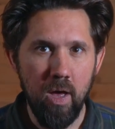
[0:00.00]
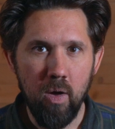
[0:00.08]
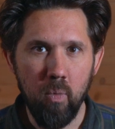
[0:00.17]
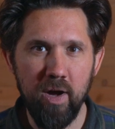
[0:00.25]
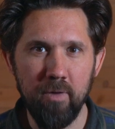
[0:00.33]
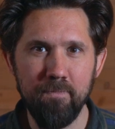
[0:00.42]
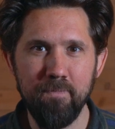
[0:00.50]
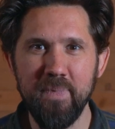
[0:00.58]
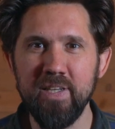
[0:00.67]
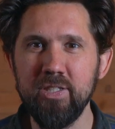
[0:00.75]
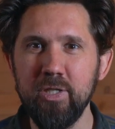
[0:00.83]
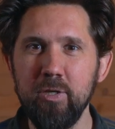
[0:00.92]
Well,
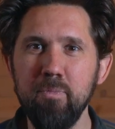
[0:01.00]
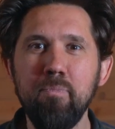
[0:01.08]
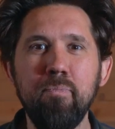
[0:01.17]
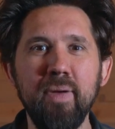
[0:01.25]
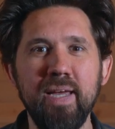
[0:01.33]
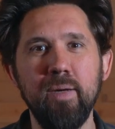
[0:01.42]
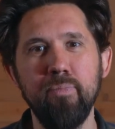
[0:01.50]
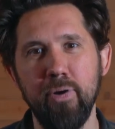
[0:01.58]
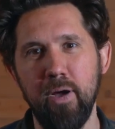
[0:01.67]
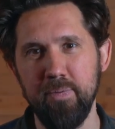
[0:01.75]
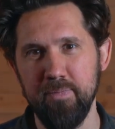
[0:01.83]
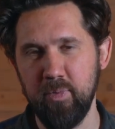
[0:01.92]
there's two big
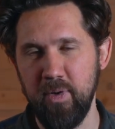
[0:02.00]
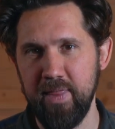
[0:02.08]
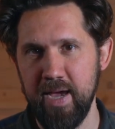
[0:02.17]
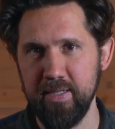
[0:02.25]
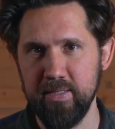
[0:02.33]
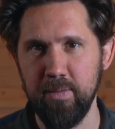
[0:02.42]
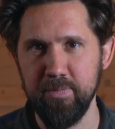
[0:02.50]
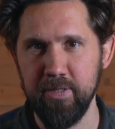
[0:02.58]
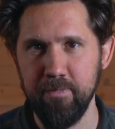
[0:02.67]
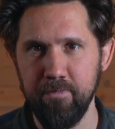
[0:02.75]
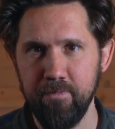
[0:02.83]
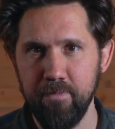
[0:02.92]
problems with that
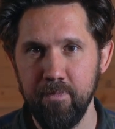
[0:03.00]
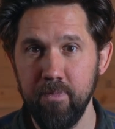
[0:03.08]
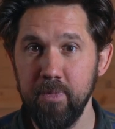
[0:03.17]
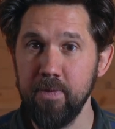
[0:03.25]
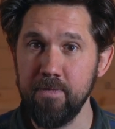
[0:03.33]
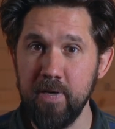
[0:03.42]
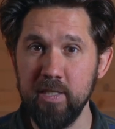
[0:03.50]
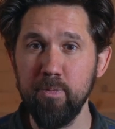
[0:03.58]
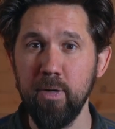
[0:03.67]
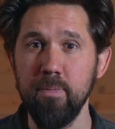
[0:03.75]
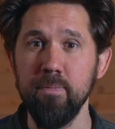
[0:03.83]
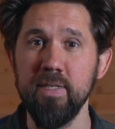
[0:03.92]
assumption. The first
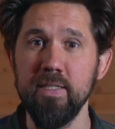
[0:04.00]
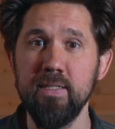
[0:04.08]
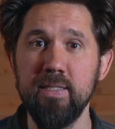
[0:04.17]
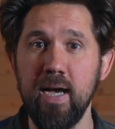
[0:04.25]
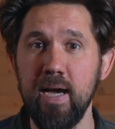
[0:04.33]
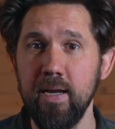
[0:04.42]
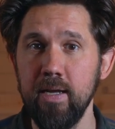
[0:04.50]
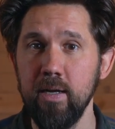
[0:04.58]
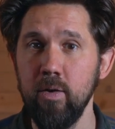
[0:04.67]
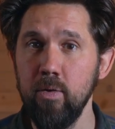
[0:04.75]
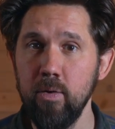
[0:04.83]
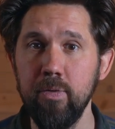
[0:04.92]
problem is that
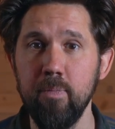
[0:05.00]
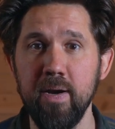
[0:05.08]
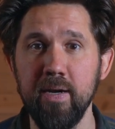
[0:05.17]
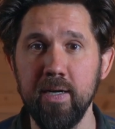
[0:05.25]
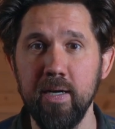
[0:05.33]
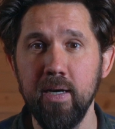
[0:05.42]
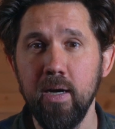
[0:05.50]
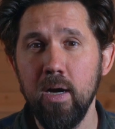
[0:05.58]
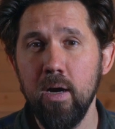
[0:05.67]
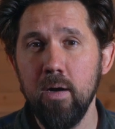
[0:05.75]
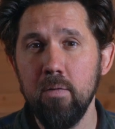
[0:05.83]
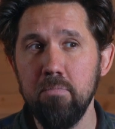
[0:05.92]
in North America,
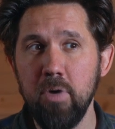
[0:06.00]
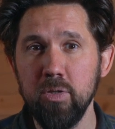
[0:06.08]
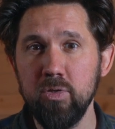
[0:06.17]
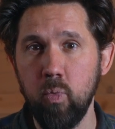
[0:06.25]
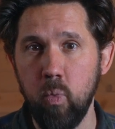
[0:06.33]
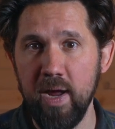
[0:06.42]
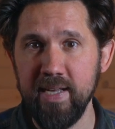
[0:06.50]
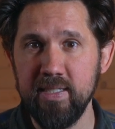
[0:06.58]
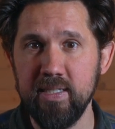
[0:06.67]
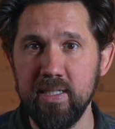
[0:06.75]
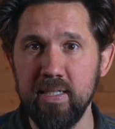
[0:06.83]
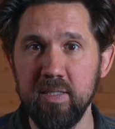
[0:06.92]
most
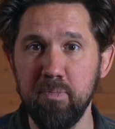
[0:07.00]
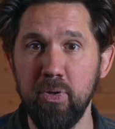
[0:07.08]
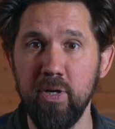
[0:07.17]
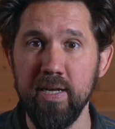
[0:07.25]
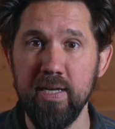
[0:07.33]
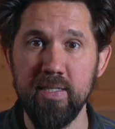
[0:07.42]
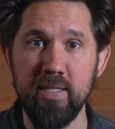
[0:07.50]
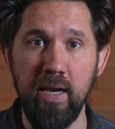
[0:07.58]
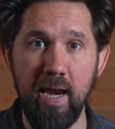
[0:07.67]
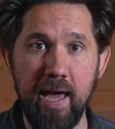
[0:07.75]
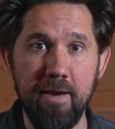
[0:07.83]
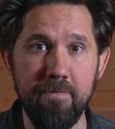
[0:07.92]
waste is put into
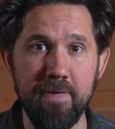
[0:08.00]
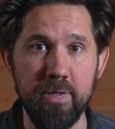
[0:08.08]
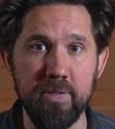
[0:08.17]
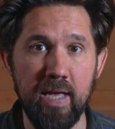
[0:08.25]
landfills,